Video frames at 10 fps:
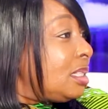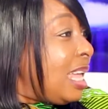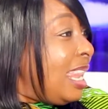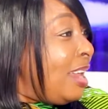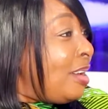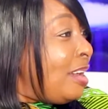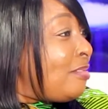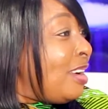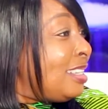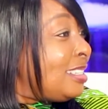Salary
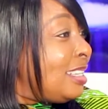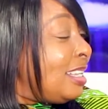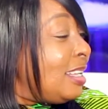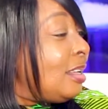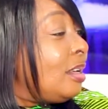advance? Yes.